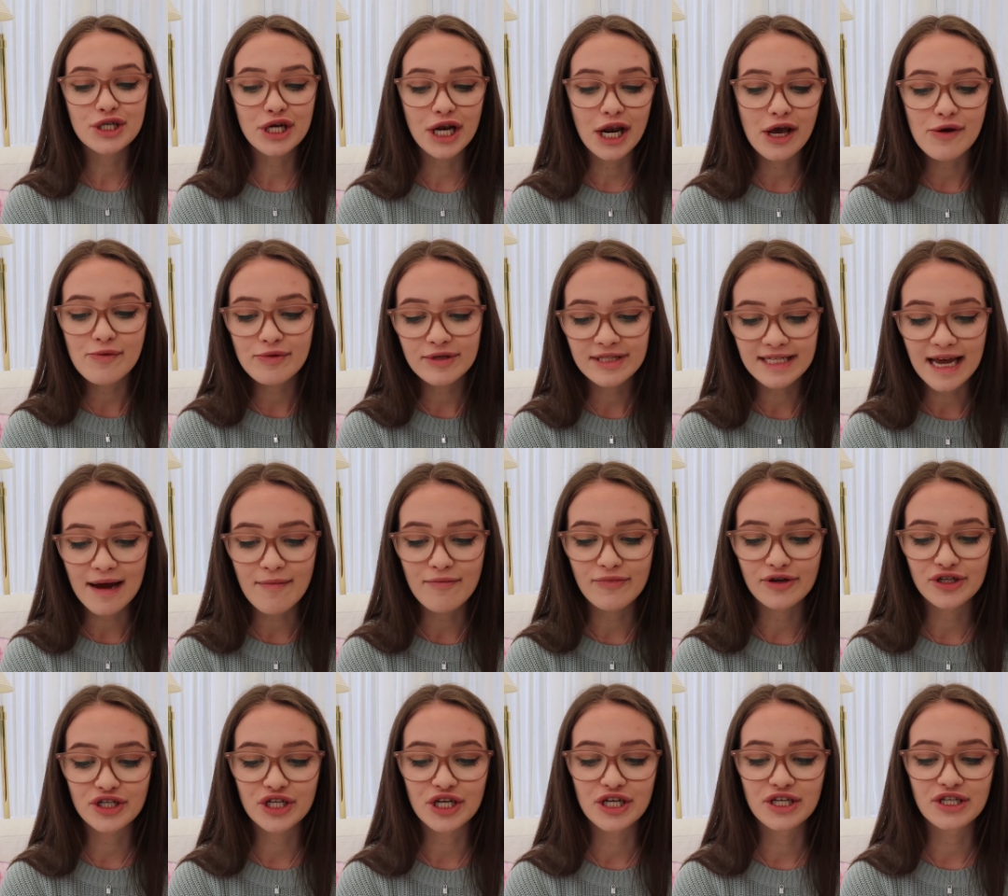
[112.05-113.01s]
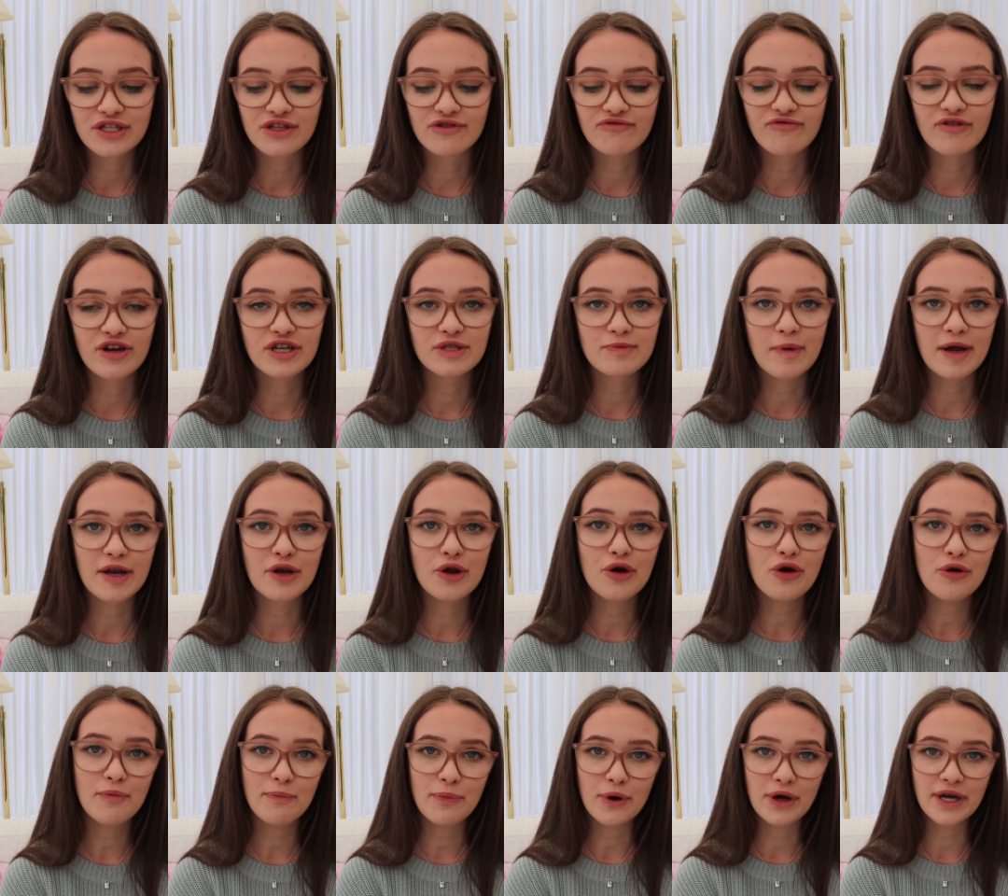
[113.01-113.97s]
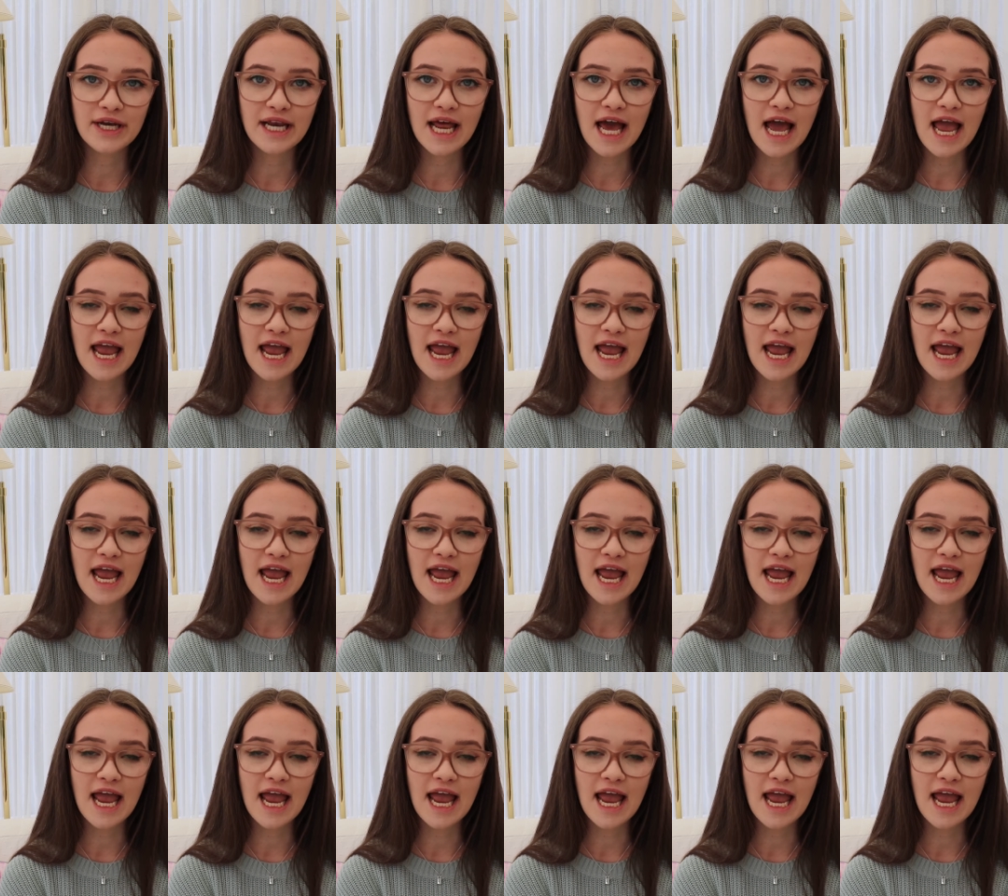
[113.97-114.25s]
global temperatures rose by zero point